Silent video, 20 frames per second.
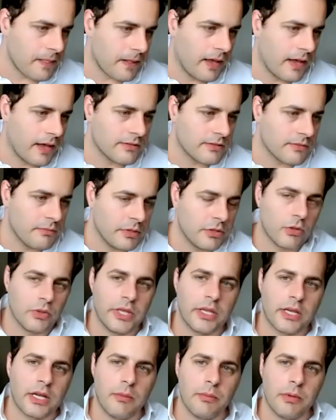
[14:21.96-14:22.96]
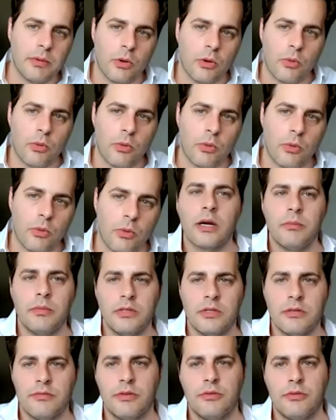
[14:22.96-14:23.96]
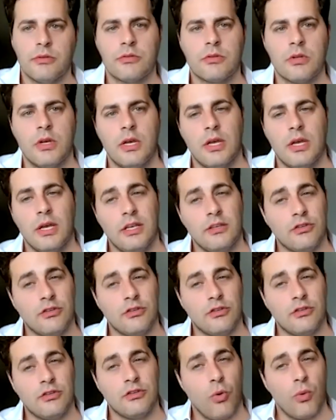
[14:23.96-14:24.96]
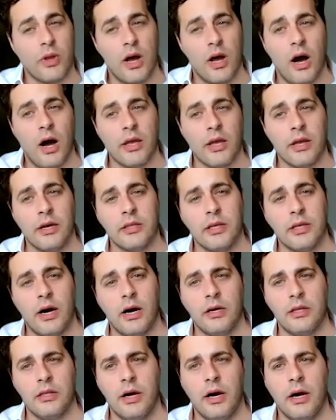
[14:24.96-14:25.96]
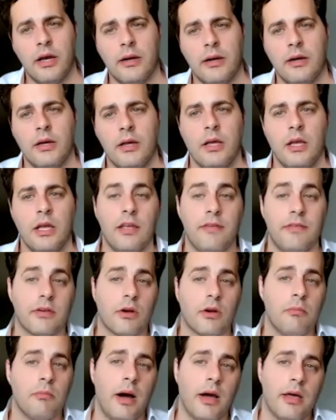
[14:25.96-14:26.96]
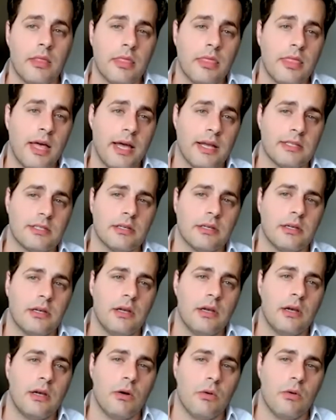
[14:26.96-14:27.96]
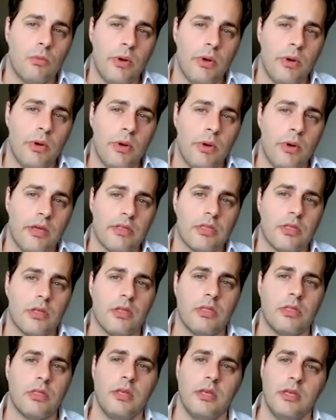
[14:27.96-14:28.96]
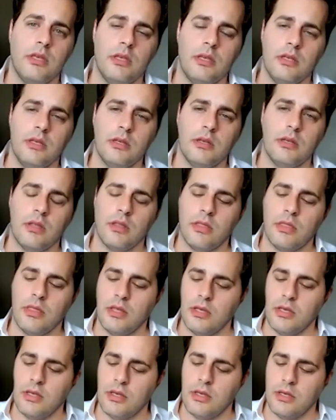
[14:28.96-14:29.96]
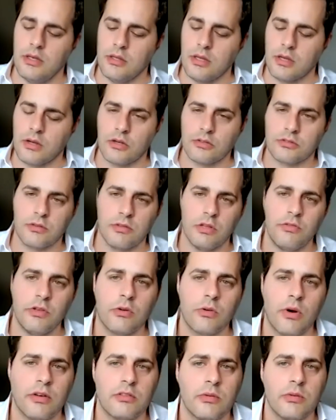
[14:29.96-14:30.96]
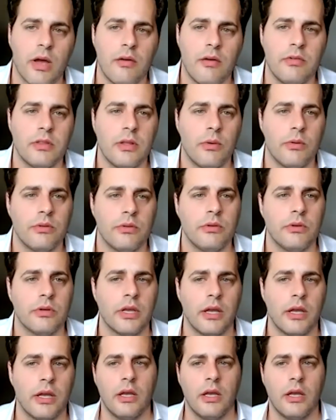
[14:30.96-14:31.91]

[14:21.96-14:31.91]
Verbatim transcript: as middle income and lower income individuals is going higher and higher and higher. If you combine that with the the, the cost of living crisis we're having now in the UK,